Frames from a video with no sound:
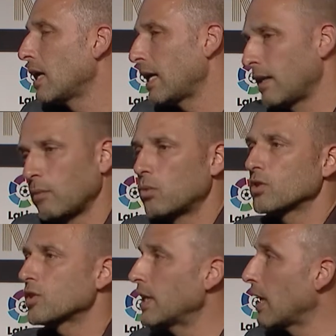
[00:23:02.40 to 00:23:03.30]
and then we'll
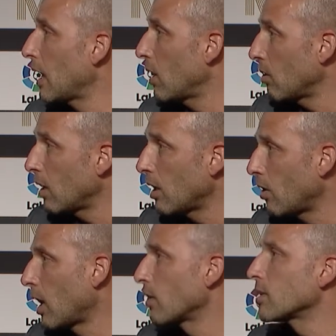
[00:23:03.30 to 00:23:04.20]
see how, how
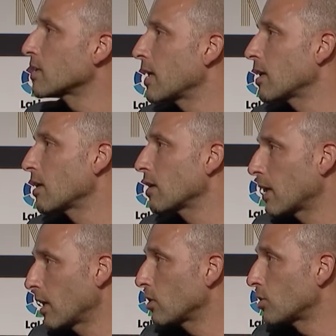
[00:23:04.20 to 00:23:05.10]
others can,
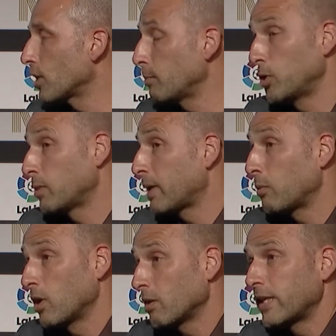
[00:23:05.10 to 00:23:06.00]
can contribute. But
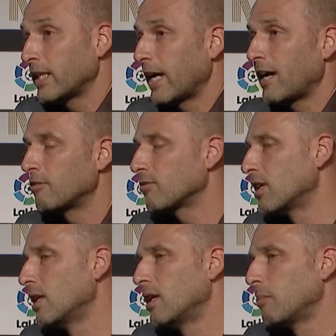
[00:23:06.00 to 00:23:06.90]
we already have
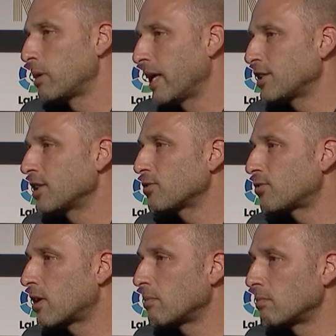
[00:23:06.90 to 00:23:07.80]
pledges
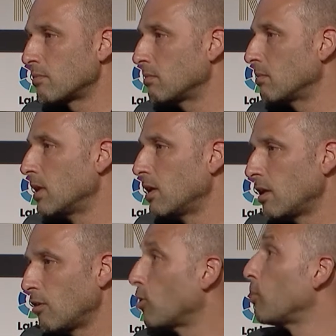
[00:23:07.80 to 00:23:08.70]
from
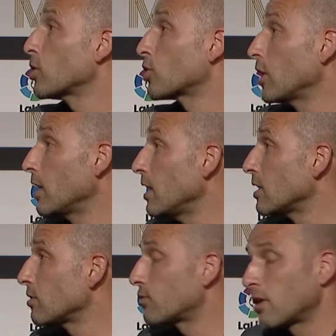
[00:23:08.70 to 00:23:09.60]
football
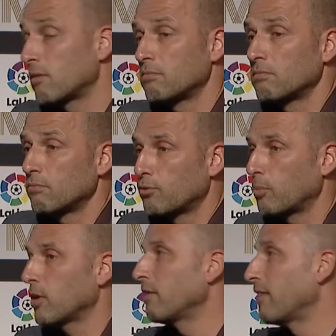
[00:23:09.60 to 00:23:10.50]
journalists, from
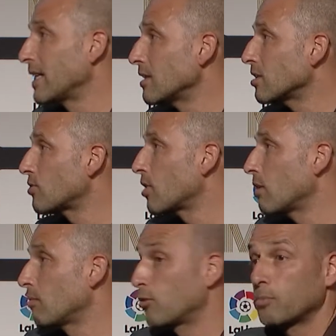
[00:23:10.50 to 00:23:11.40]
football events,
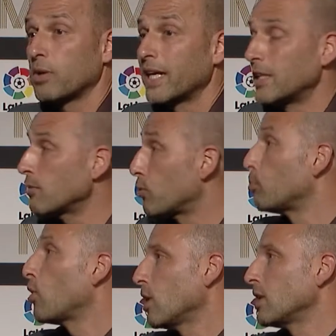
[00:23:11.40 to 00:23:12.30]
from football
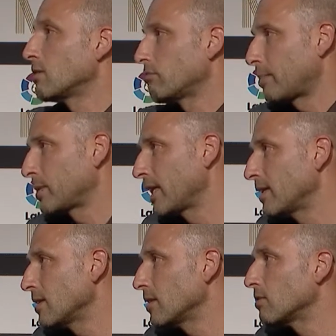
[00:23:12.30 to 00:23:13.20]
footballers'
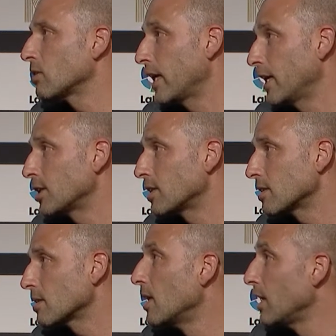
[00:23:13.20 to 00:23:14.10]
representatives or
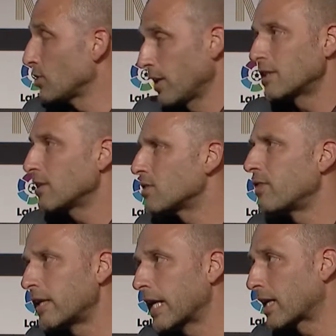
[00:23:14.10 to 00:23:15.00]
agents. So it's, it's
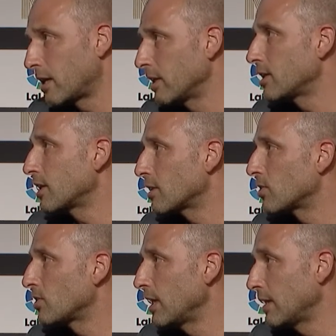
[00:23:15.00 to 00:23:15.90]
very encouraging to
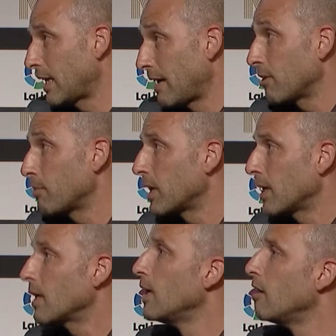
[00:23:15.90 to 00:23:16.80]
see that
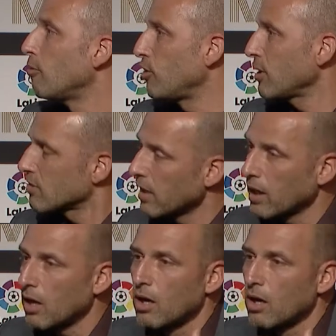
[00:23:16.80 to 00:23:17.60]
everybody feels like,